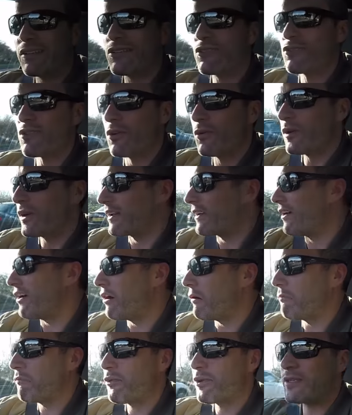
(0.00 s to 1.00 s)
control a
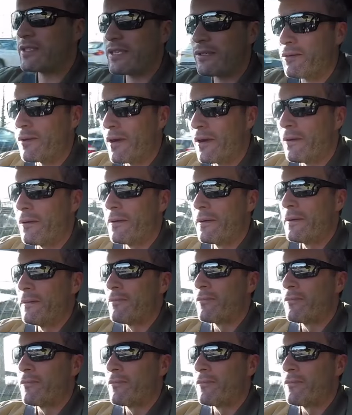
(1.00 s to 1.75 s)
car pretty well,